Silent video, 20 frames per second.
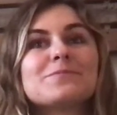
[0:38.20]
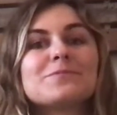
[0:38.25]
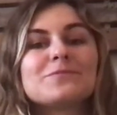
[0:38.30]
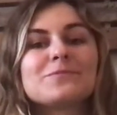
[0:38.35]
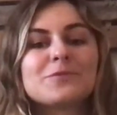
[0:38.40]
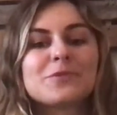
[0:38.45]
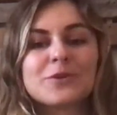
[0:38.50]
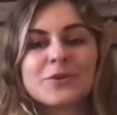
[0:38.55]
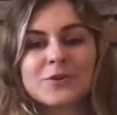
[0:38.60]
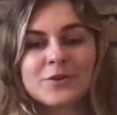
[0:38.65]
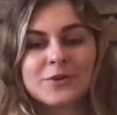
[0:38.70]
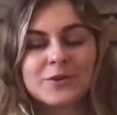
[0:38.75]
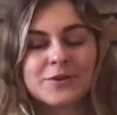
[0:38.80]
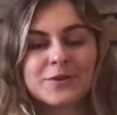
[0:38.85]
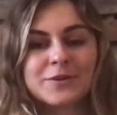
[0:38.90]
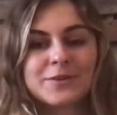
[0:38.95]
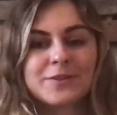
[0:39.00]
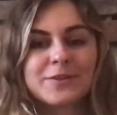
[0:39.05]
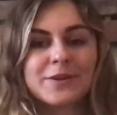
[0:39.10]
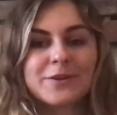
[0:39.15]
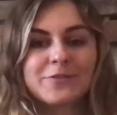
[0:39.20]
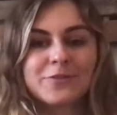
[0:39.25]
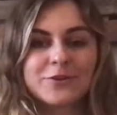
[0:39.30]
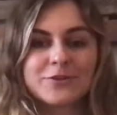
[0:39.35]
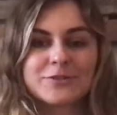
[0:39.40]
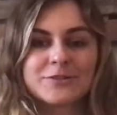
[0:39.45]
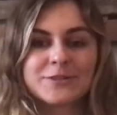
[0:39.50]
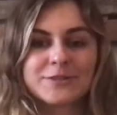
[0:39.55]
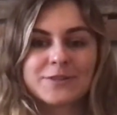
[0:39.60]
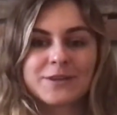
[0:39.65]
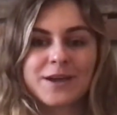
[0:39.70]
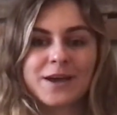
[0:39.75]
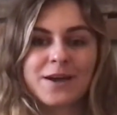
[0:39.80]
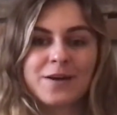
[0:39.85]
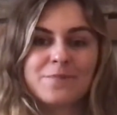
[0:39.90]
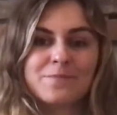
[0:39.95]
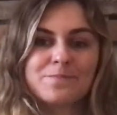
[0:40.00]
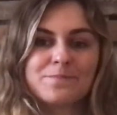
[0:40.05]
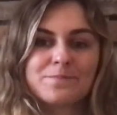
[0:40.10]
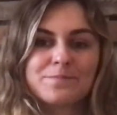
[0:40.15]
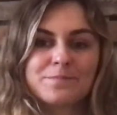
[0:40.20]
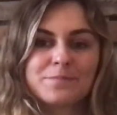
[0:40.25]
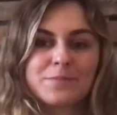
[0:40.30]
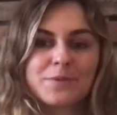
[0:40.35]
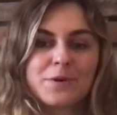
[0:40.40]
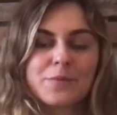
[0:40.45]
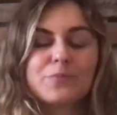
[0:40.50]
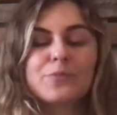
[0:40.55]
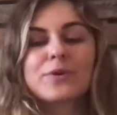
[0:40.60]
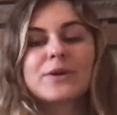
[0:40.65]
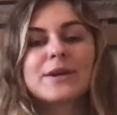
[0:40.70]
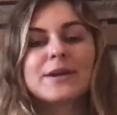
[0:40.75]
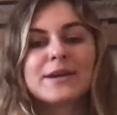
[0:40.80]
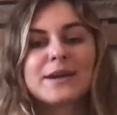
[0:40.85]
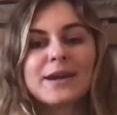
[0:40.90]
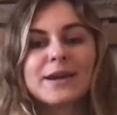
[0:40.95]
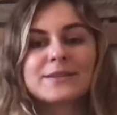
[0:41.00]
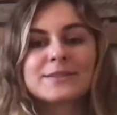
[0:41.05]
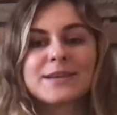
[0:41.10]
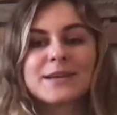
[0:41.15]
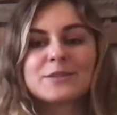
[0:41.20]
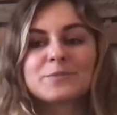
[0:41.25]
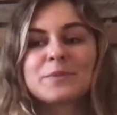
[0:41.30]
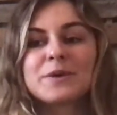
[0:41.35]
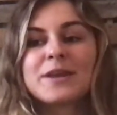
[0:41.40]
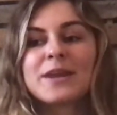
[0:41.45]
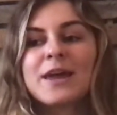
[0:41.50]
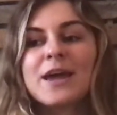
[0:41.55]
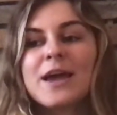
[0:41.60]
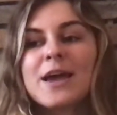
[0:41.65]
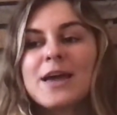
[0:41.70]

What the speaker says: For their first pre-assessment,